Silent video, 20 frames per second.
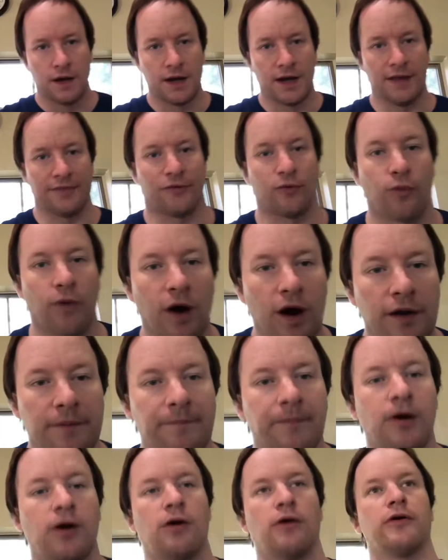Hello everyone,
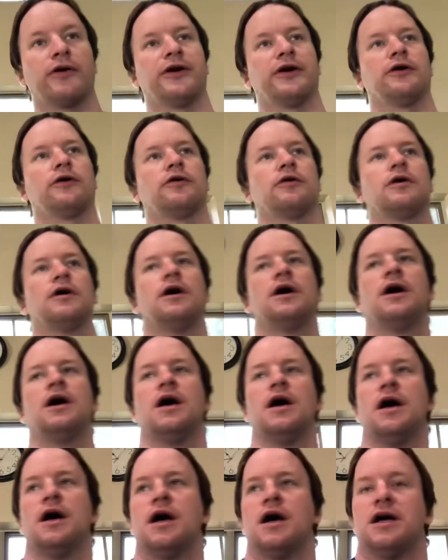Paul here.
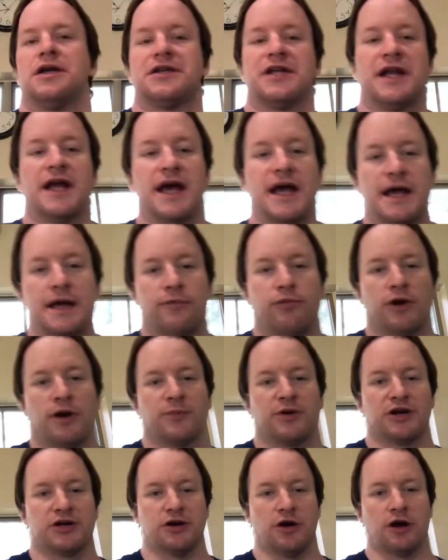Today what I'm
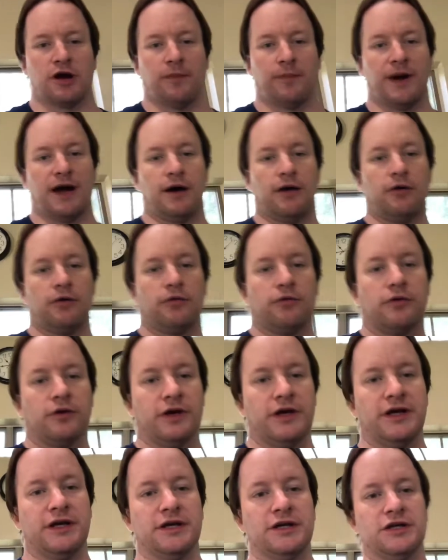going to talk about
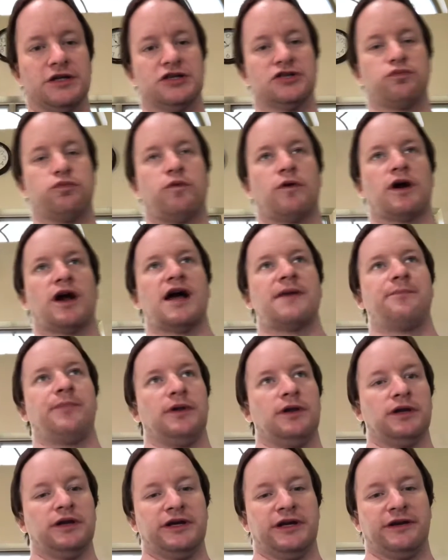is what I
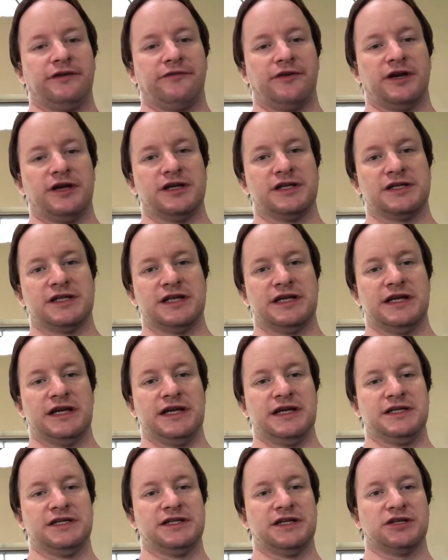believe is the
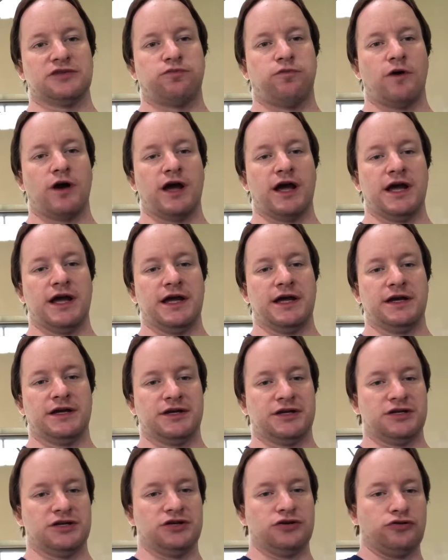easiest way
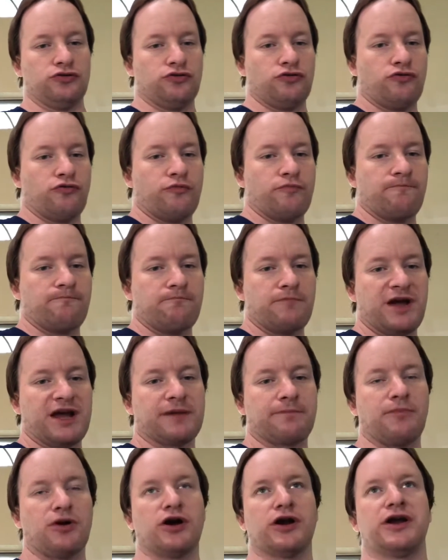to
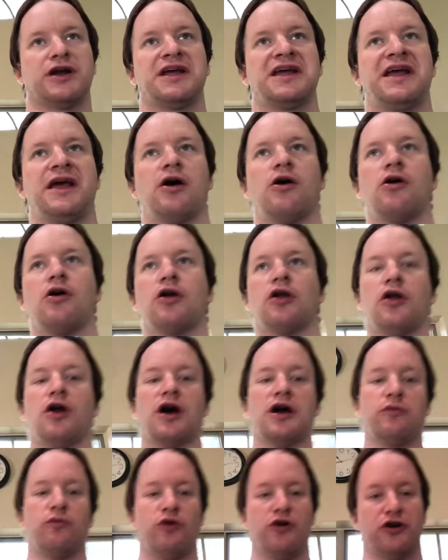make money
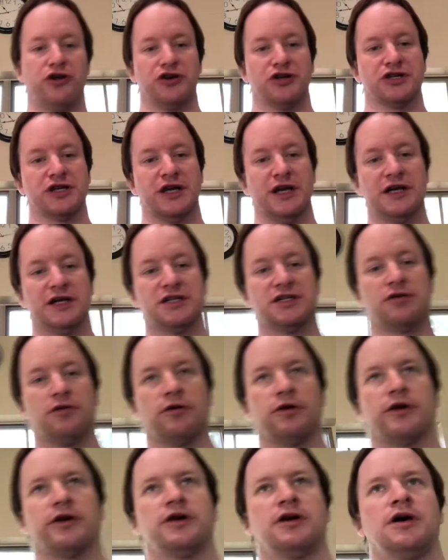online when you're just getting
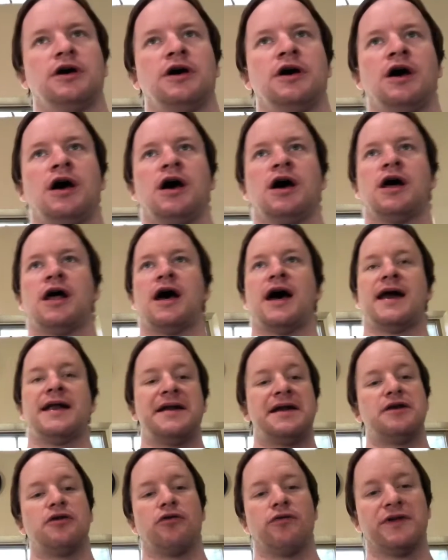started. I
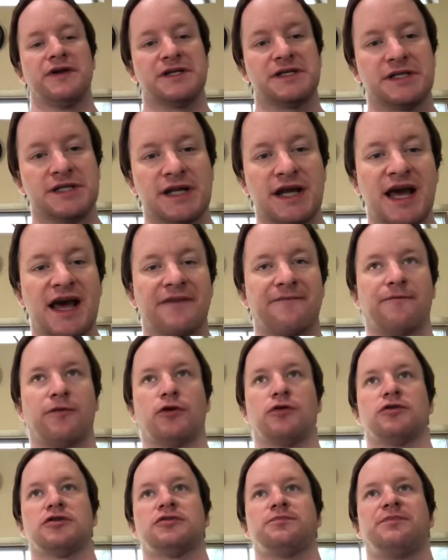didn't know this at
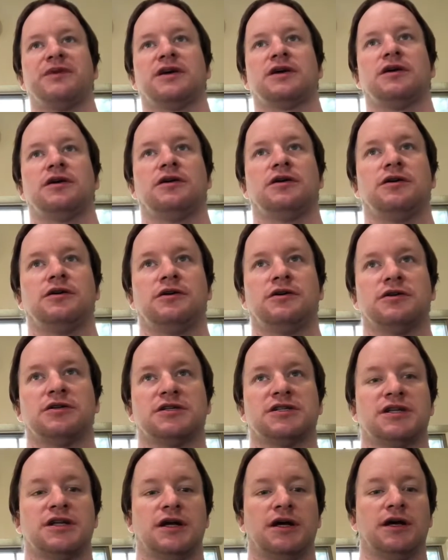first
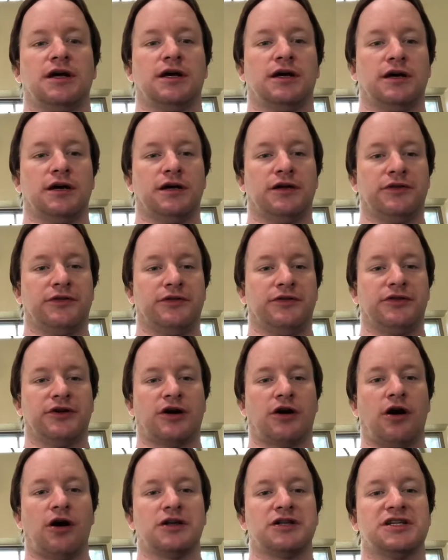because the
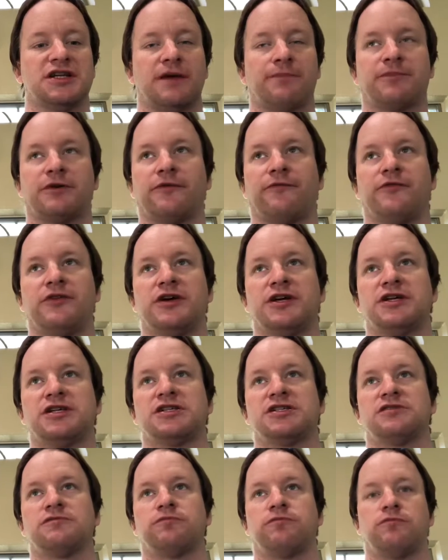concept of
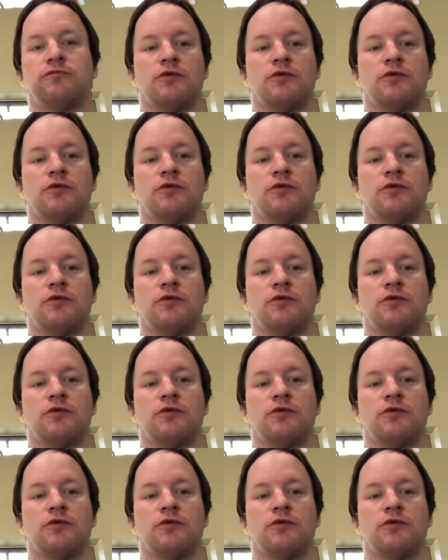this